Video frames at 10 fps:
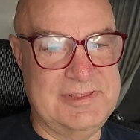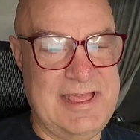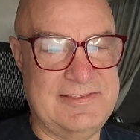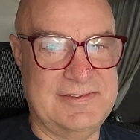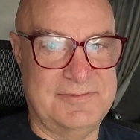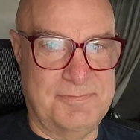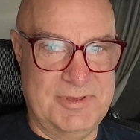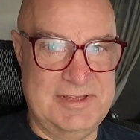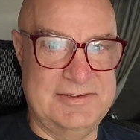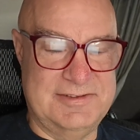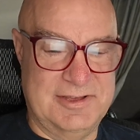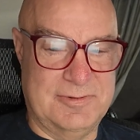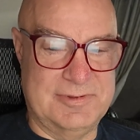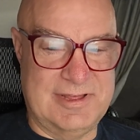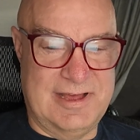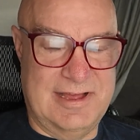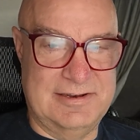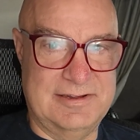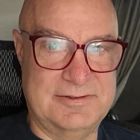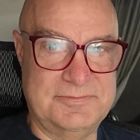that's as big a deal with the
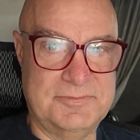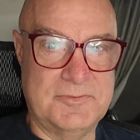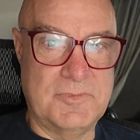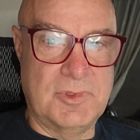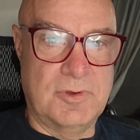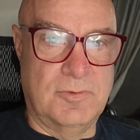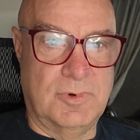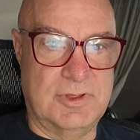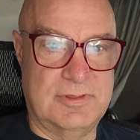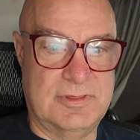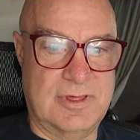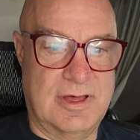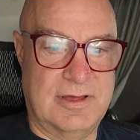Honda, with